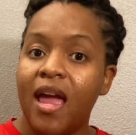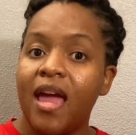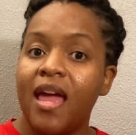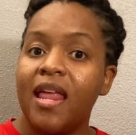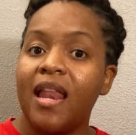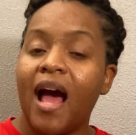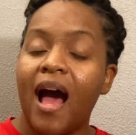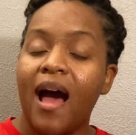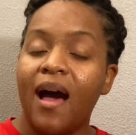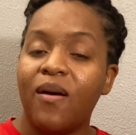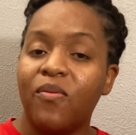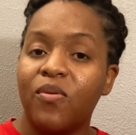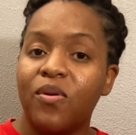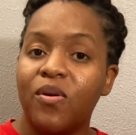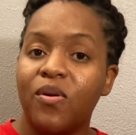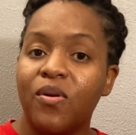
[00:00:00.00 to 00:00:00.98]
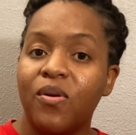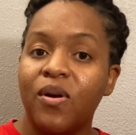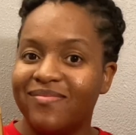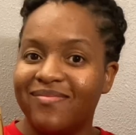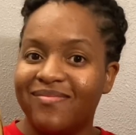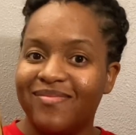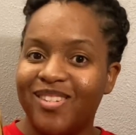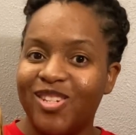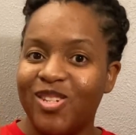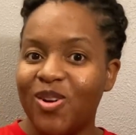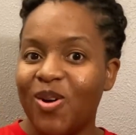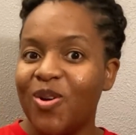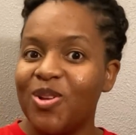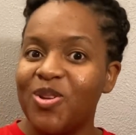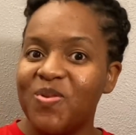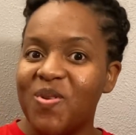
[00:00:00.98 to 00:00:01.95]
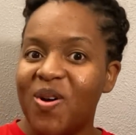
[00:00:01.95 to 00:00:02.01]
and I will show
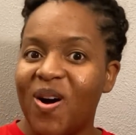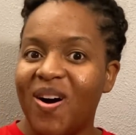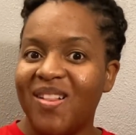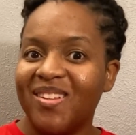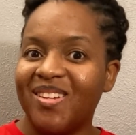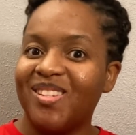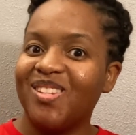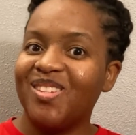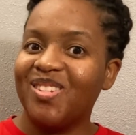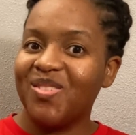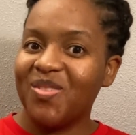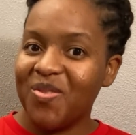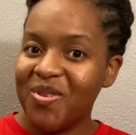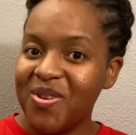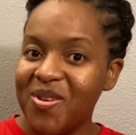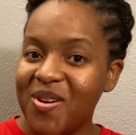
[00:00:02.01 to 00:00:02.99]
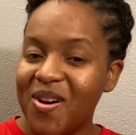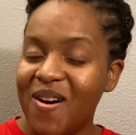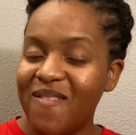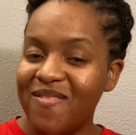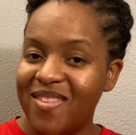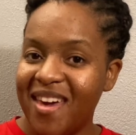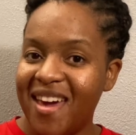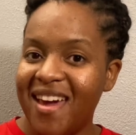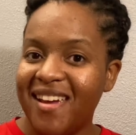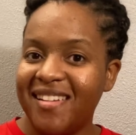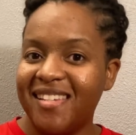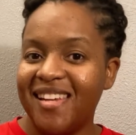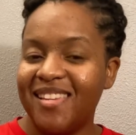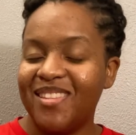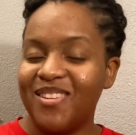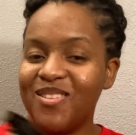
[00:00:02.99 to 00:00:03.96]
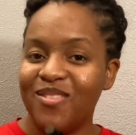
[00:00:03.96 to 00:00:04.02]
you all a tutorial of that
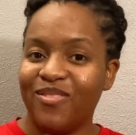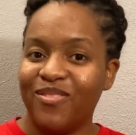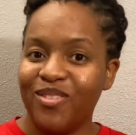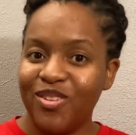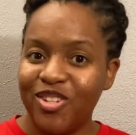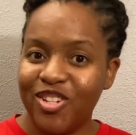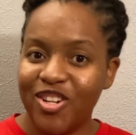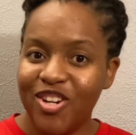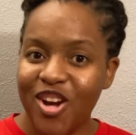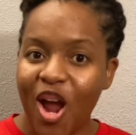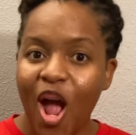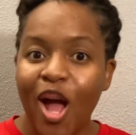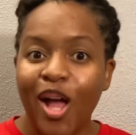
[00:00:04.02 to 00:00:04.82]
in the near future.